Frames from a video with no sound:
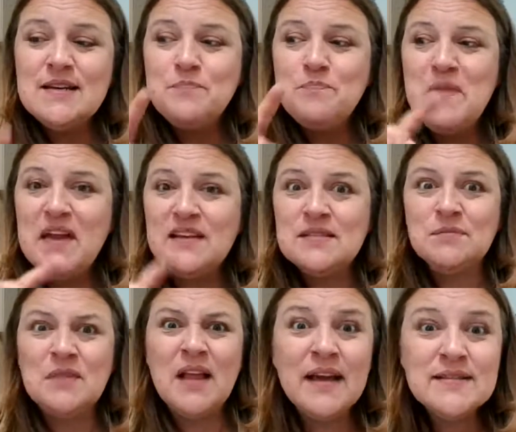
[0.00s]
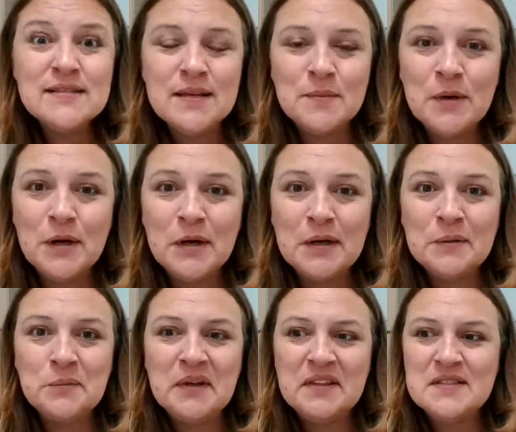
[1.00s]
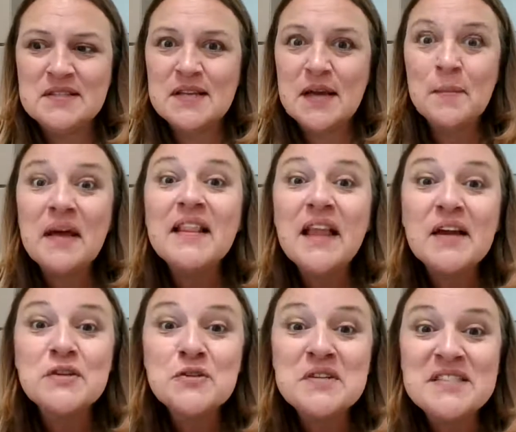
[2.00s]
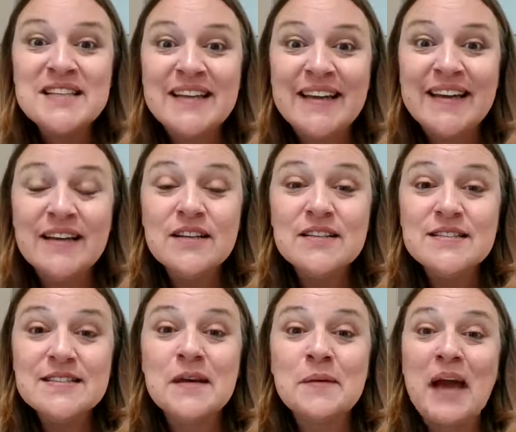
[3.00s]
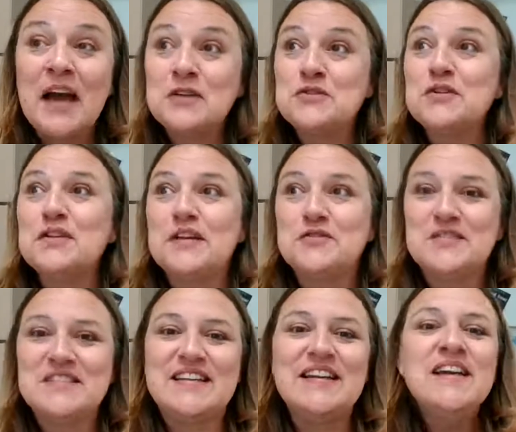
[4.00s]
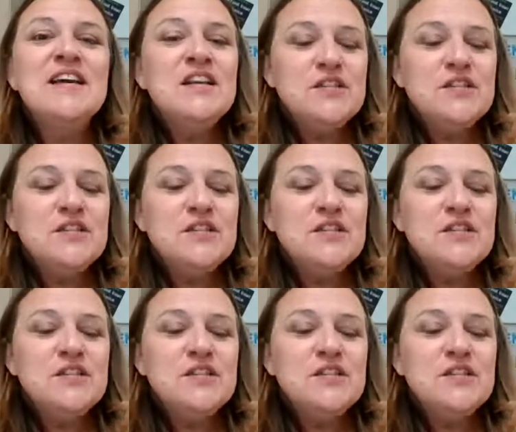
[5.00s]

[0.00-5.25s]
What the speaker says: make some lights come on with some electricity, some actual electricity.